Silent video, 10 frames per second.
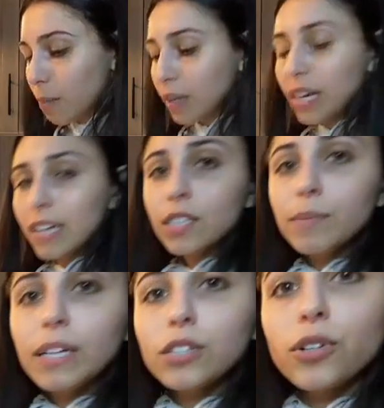But yeah, just
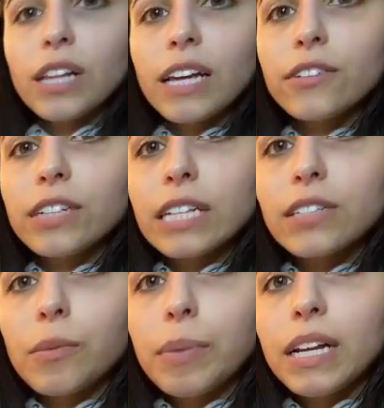make sure that your dates
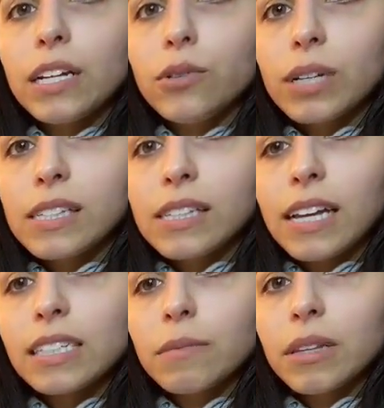are pitted. You can
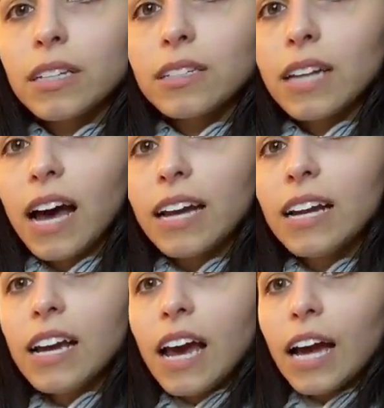slice them on the
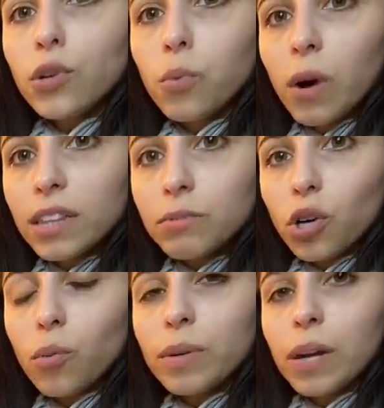side, and you want them to
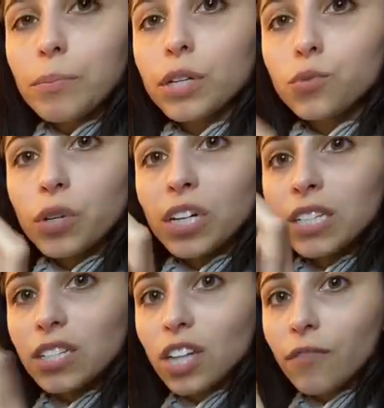open up because we're gonna
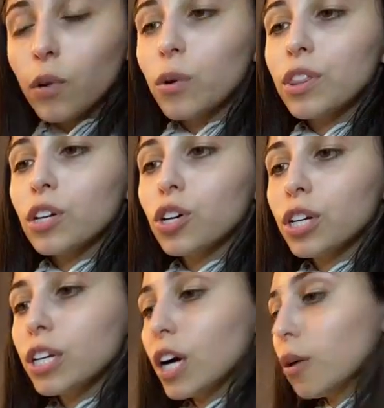stuff it with the
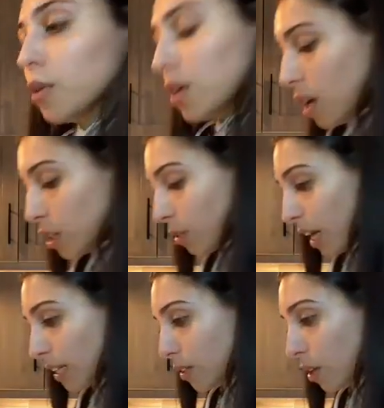cookie dough. So
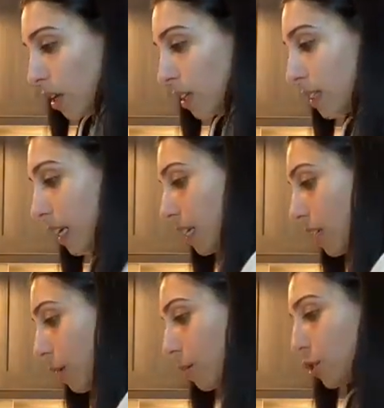that's date
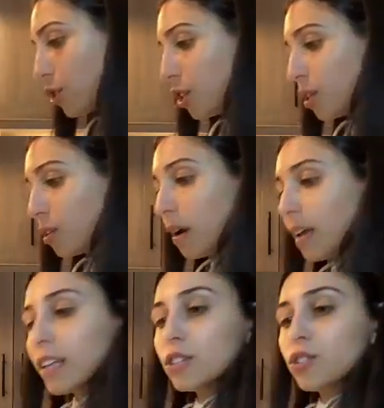number 2,
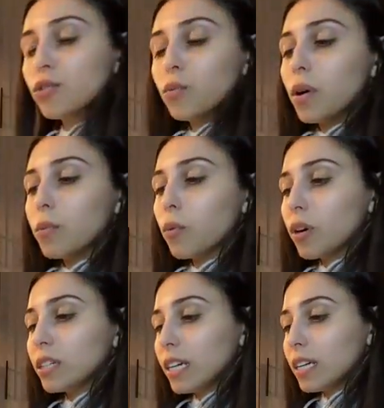and let's do one
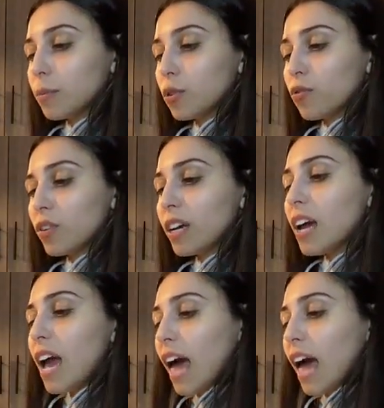more, date number 3.